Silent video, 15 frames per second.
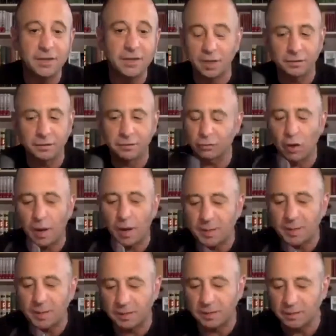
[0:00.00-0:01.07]
The
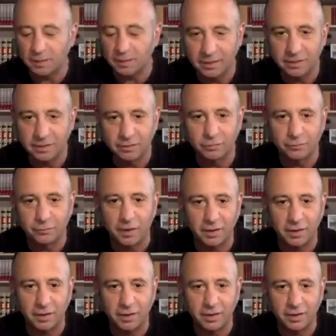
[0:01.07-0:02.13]
strawberry thing is very,
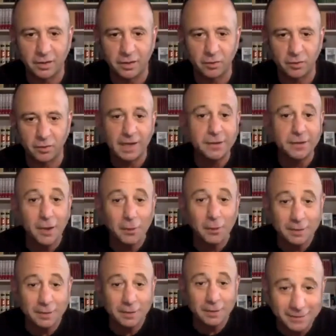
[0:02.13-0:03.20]
you know, and I know
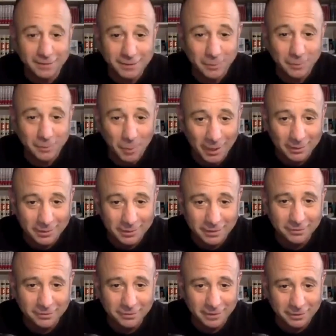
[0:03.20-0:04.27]
exactly
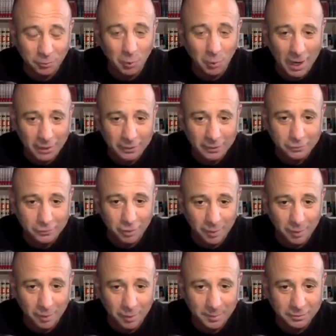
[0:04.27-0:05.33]
it's like the wild
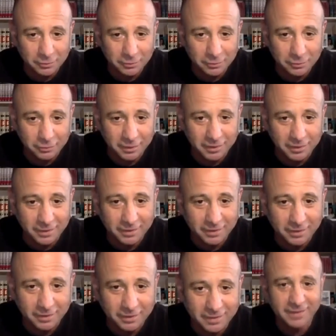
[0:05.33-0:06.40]
strawberries you see
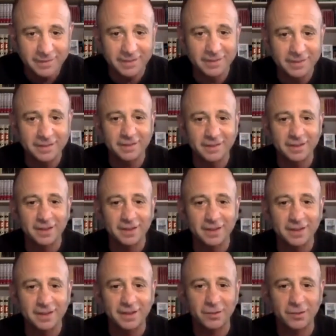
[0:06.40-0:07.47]
in
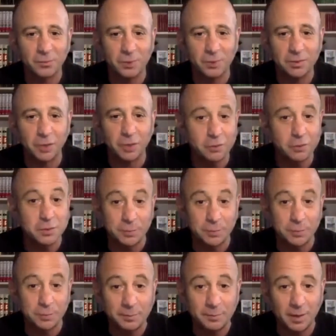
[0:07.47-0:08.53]
when you go to
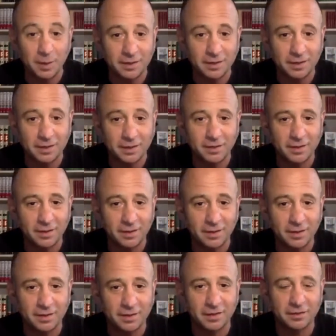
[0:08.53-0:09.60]
Piedmont,
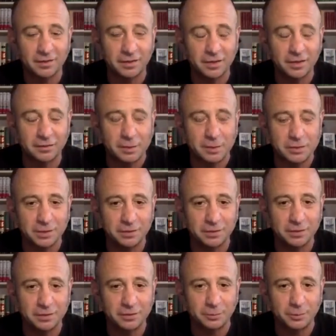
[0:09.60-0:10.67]
especially
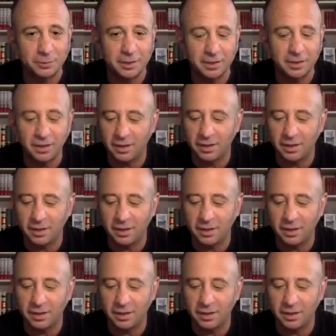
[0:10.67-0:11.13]
in the spring.